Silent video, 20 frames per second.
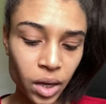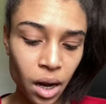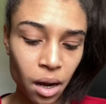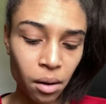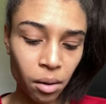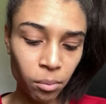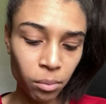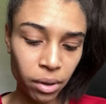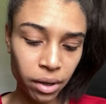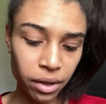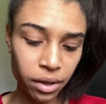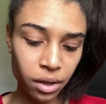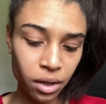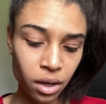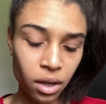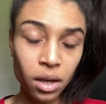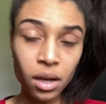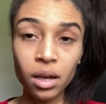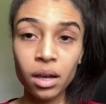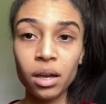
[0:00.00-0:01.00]
But
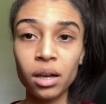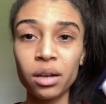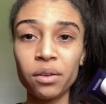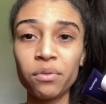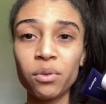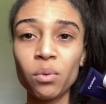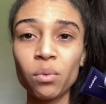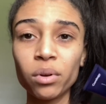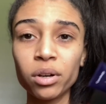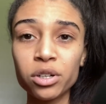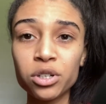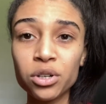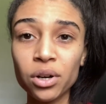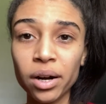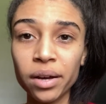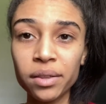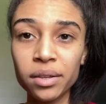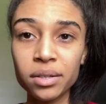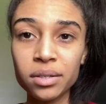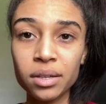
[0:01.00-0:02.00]
if you want to
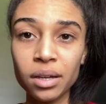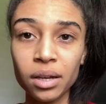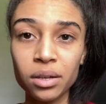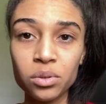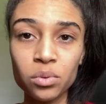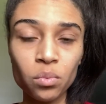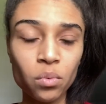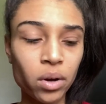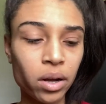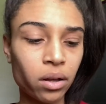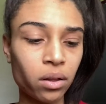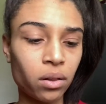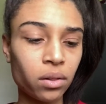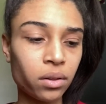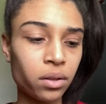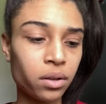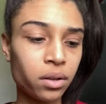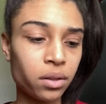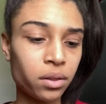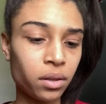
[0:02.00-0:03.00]
try this as well,
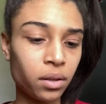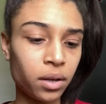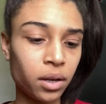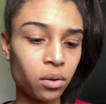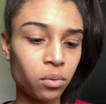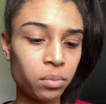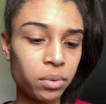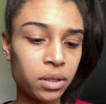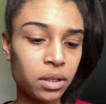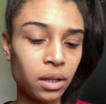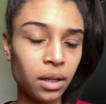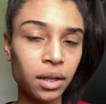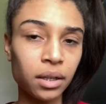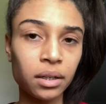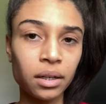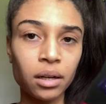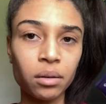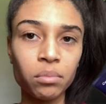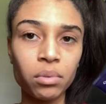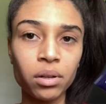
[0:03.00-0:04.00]
the link will be linked
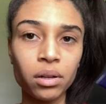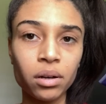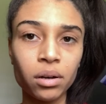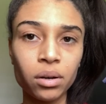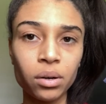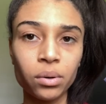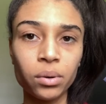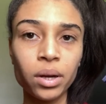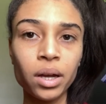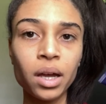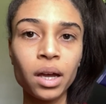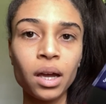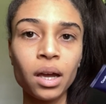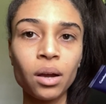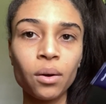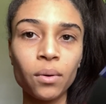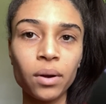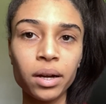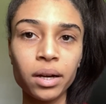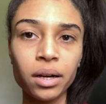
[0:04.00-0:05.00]
down below.
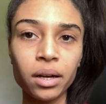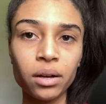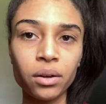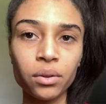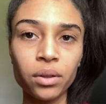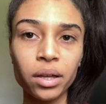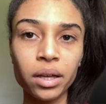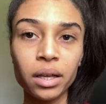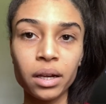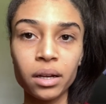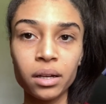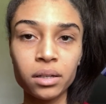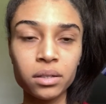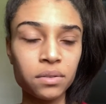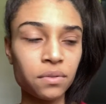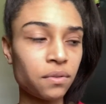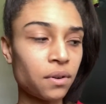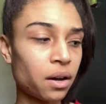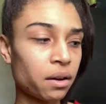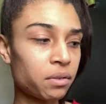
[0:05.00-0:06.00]
Right now it is
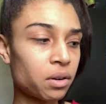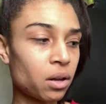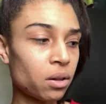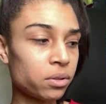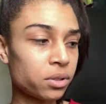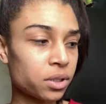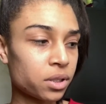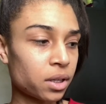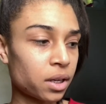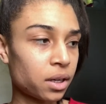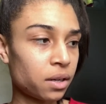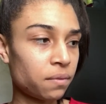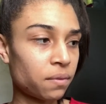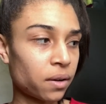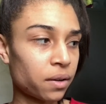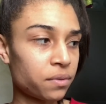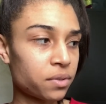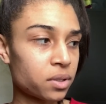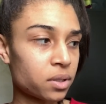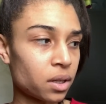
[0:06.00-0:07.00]

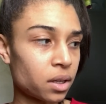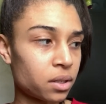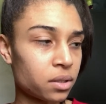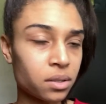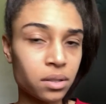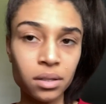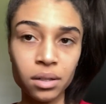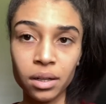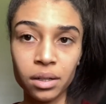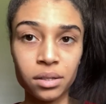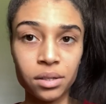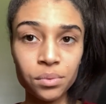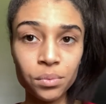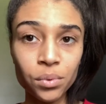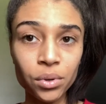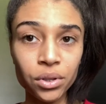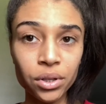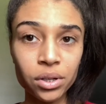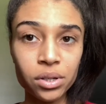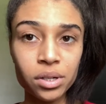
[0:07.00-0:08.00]
$5.95, and that's a
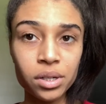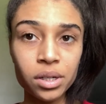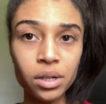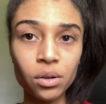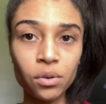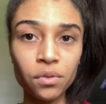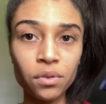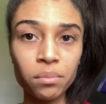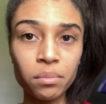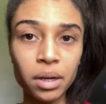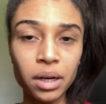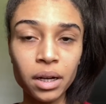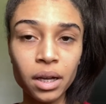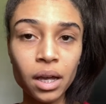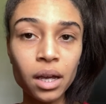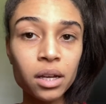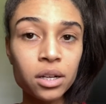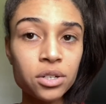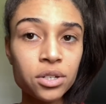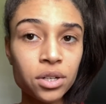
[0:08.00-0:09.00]
really good deal for
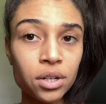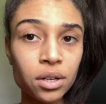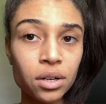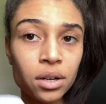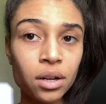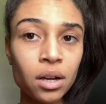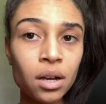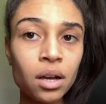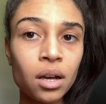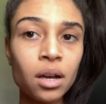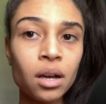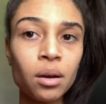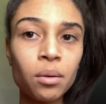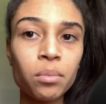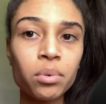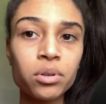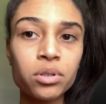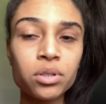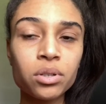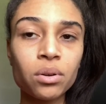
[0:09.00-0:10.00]
medication
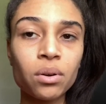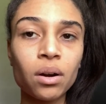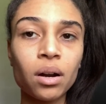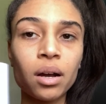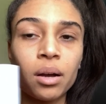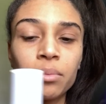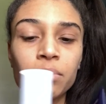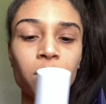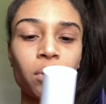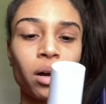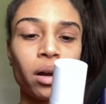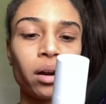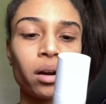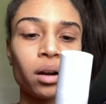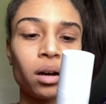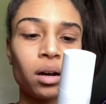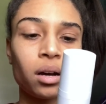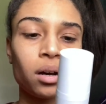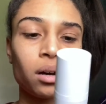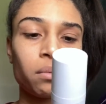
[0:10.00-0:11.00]
prescribed by
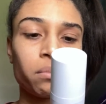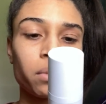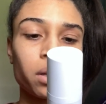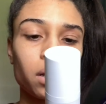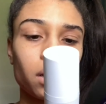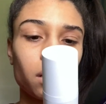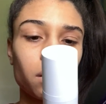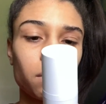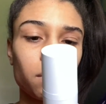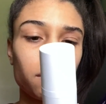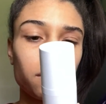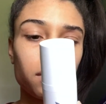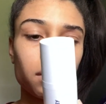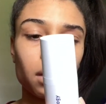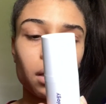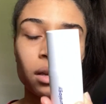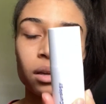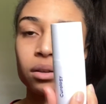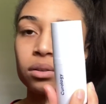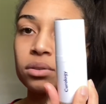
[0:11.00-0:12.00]
an
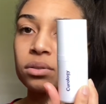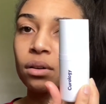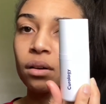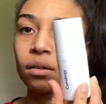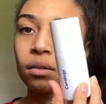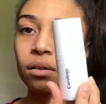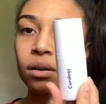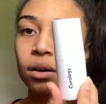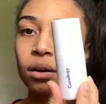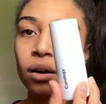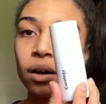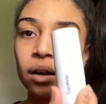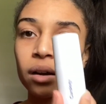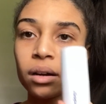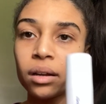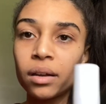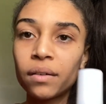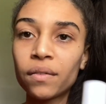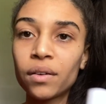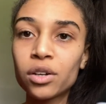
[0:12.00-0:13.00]
MD. So go ahead
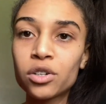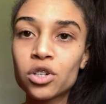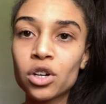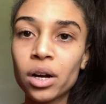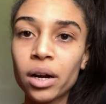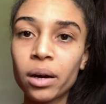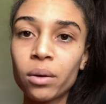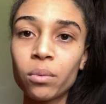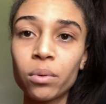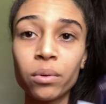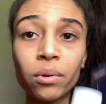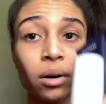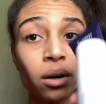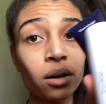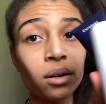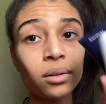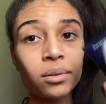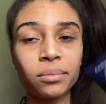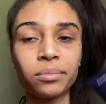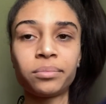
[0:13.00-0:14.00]
and give it a try, it won't
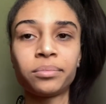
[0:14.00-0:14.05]
hurt.